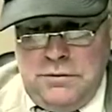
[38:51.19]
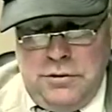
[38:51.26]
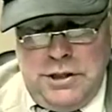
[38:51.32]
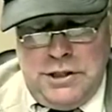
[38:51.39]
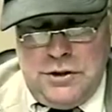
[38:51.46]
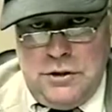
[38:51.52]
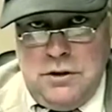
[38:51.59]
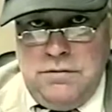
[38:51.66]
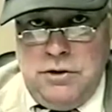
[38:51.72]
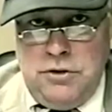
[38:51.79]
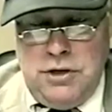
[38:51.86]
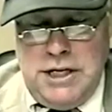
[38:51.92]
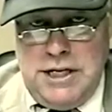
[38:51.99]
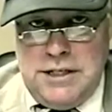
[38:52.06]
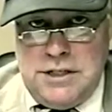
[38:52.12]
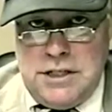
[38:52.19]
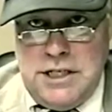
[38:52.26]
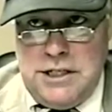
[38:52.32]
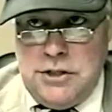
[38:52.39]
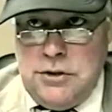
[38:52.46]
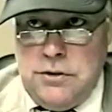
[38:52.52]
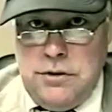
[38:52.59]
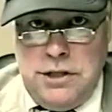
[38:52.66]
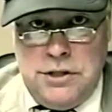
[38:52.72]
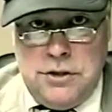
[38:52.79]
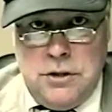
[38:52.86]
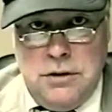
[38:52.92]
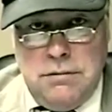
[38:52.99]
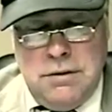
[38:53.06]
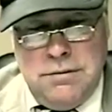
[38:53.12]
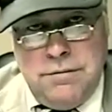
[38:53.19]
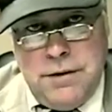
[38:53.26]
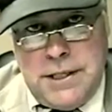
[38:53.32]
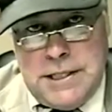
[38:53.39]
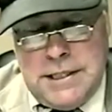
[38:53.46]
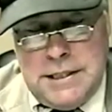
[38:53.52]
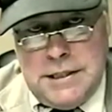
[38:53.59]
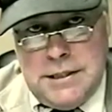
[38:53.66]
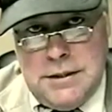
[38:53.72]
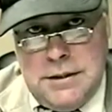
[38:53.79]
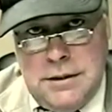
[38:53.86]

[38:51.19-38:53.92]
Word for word: Do they serve the United States or do they serve the funds?